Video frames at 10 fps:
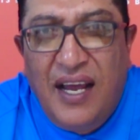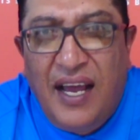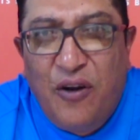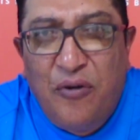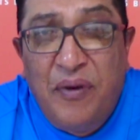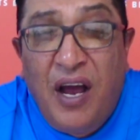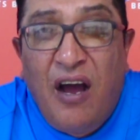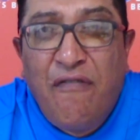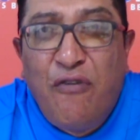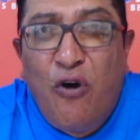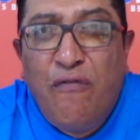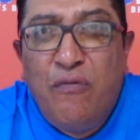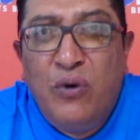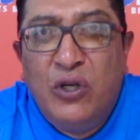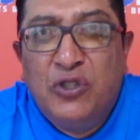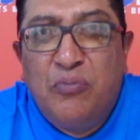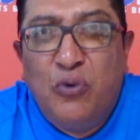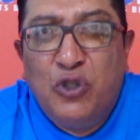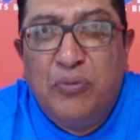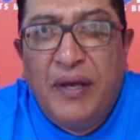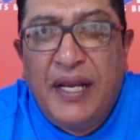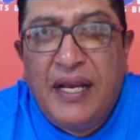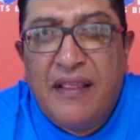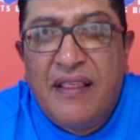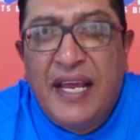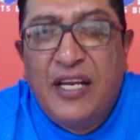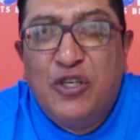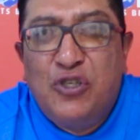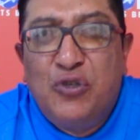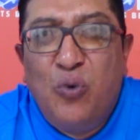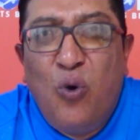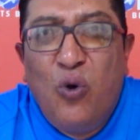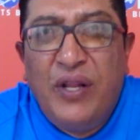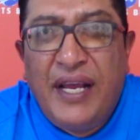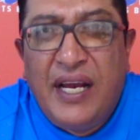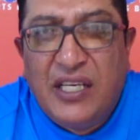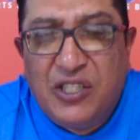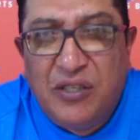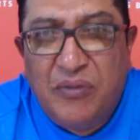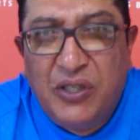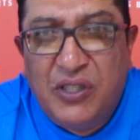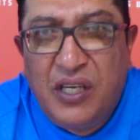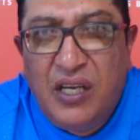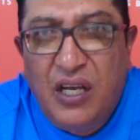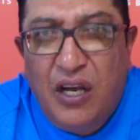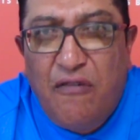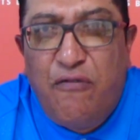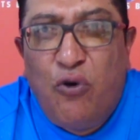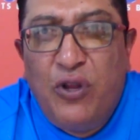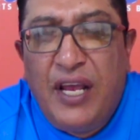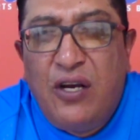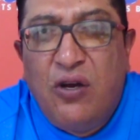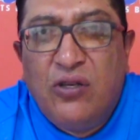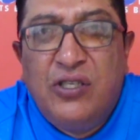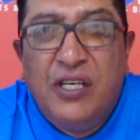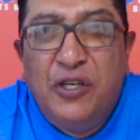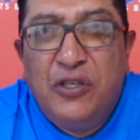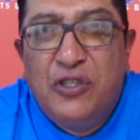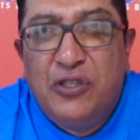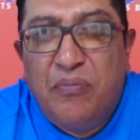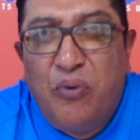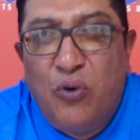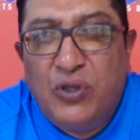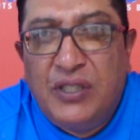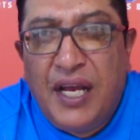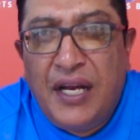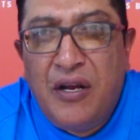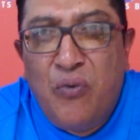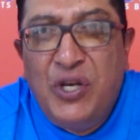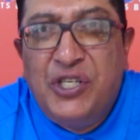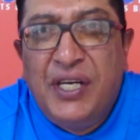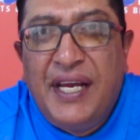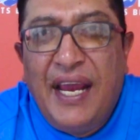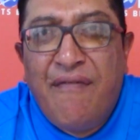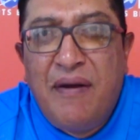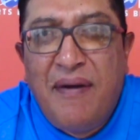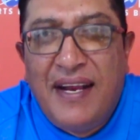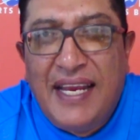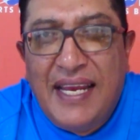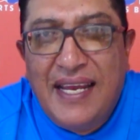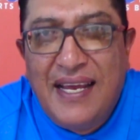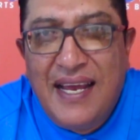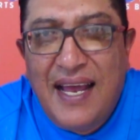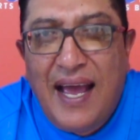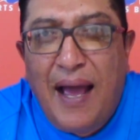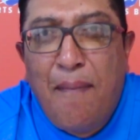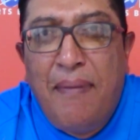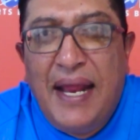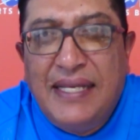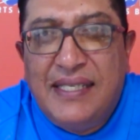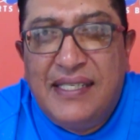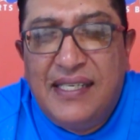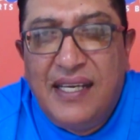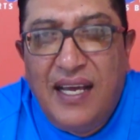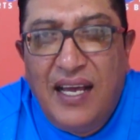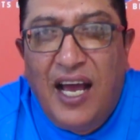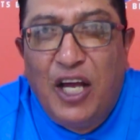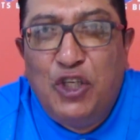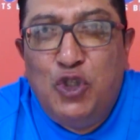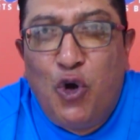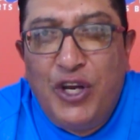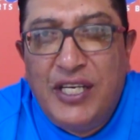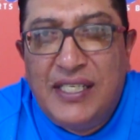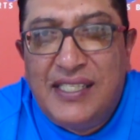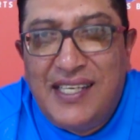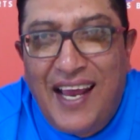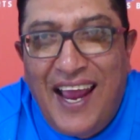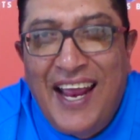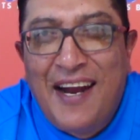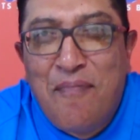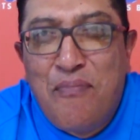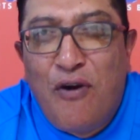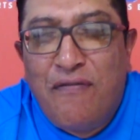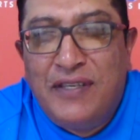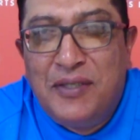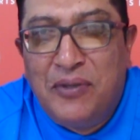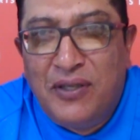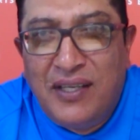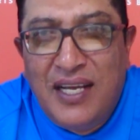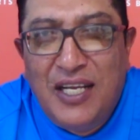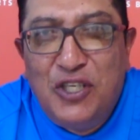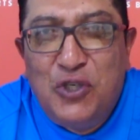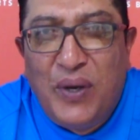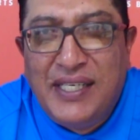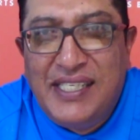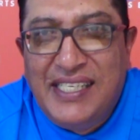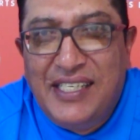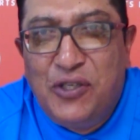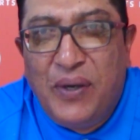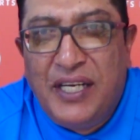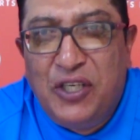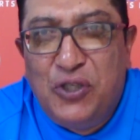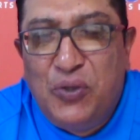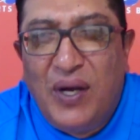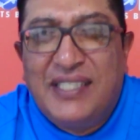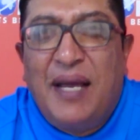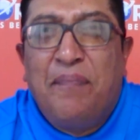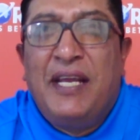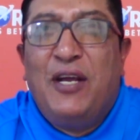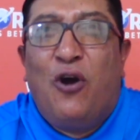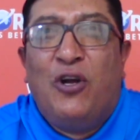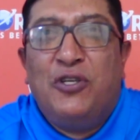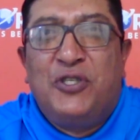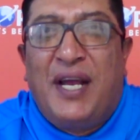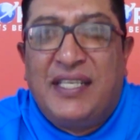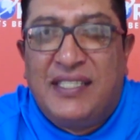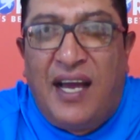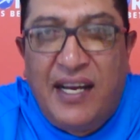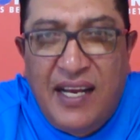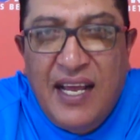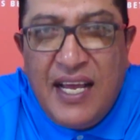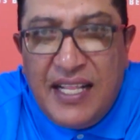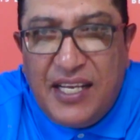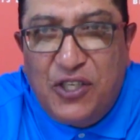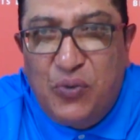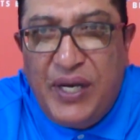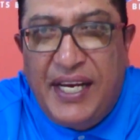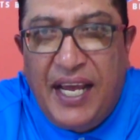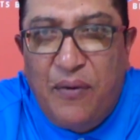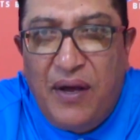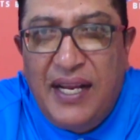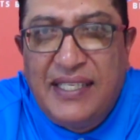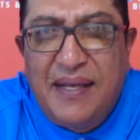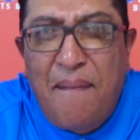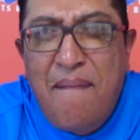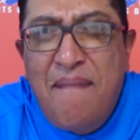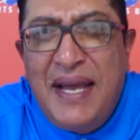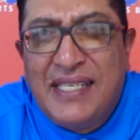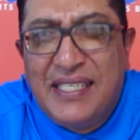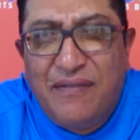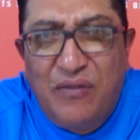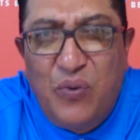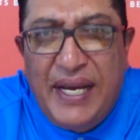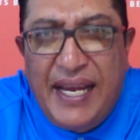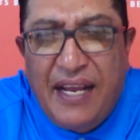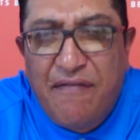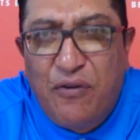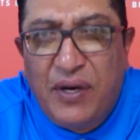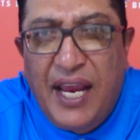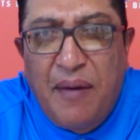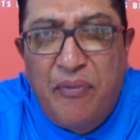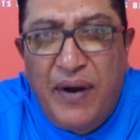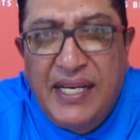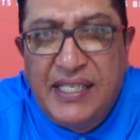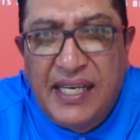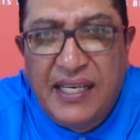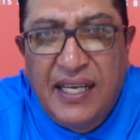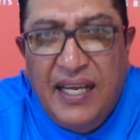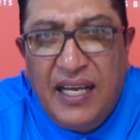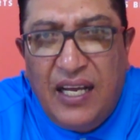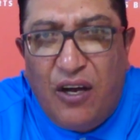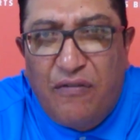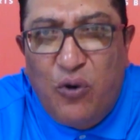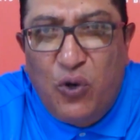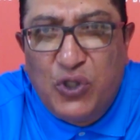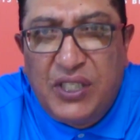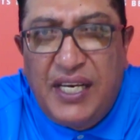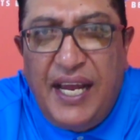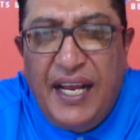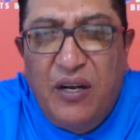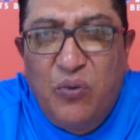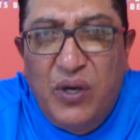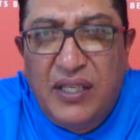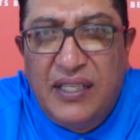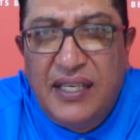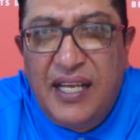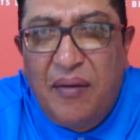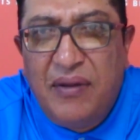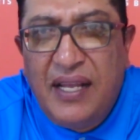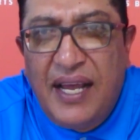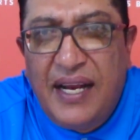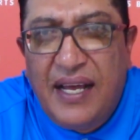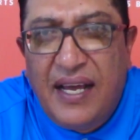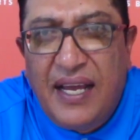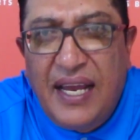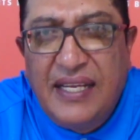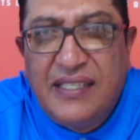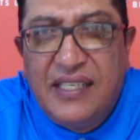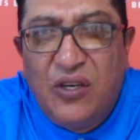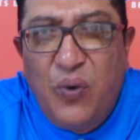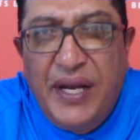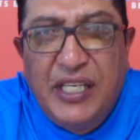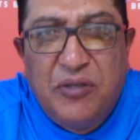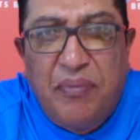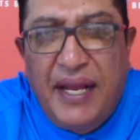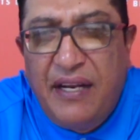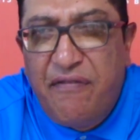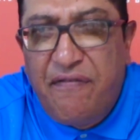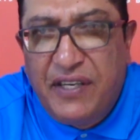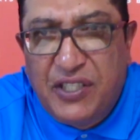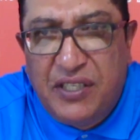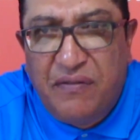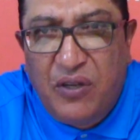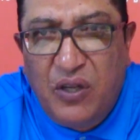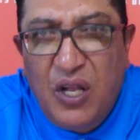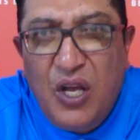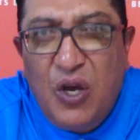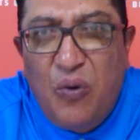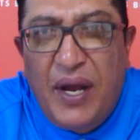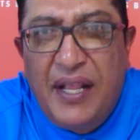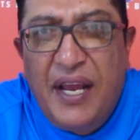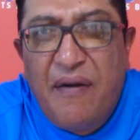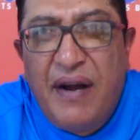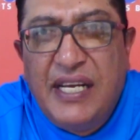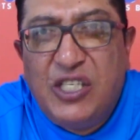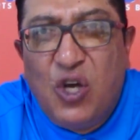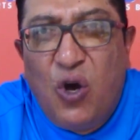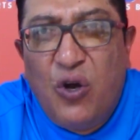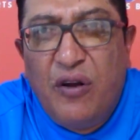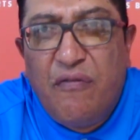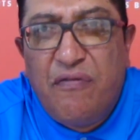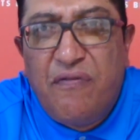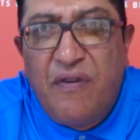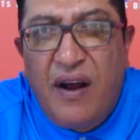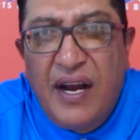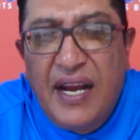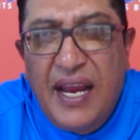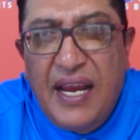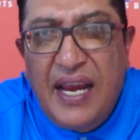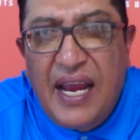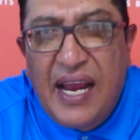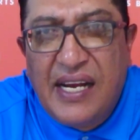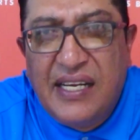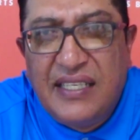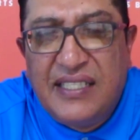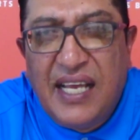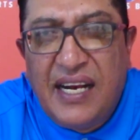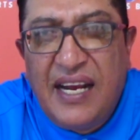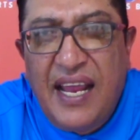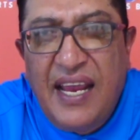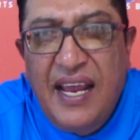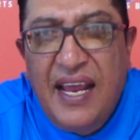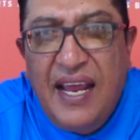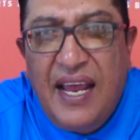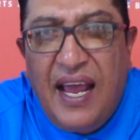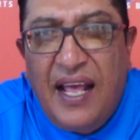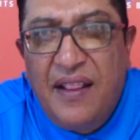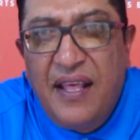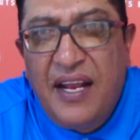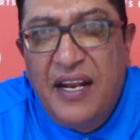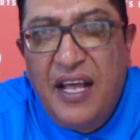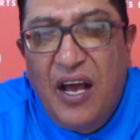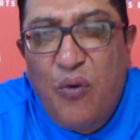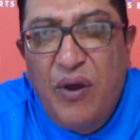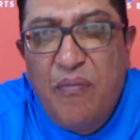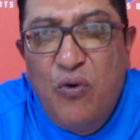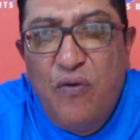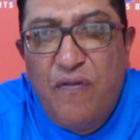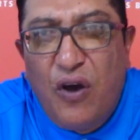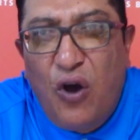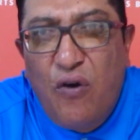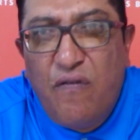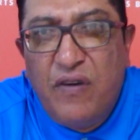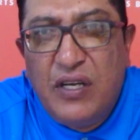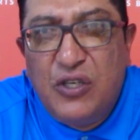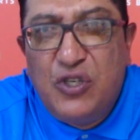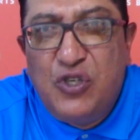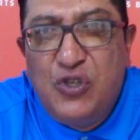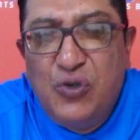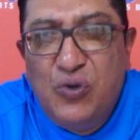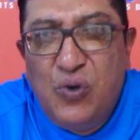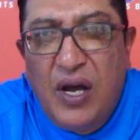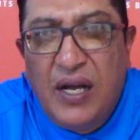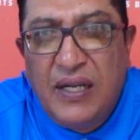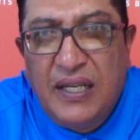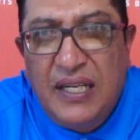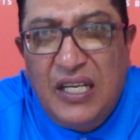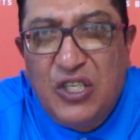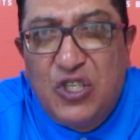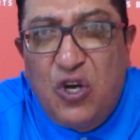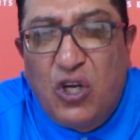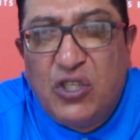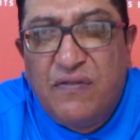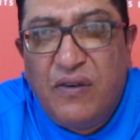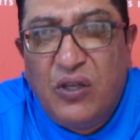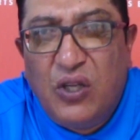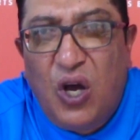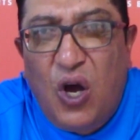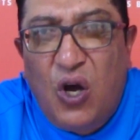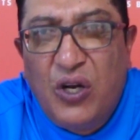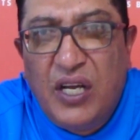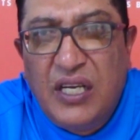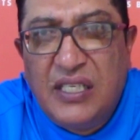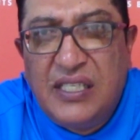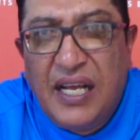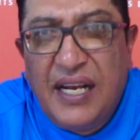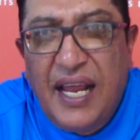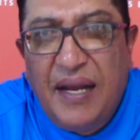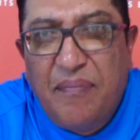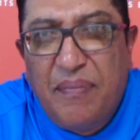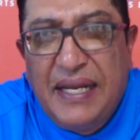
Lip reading: And on behalf of World Sports Betting, thanks to all their customers for their continued support, and wishing everybody a blessed, a joyous, and a profitable 2022. What's happening on Trackside this weekend? Well, it's a massive weekend for Cape Racing. Of course, Kenilworth, the double header. It's the Queen's Plate Festival, where they race on Friday and Saturday. And then we move over to Scottsville on Sunday.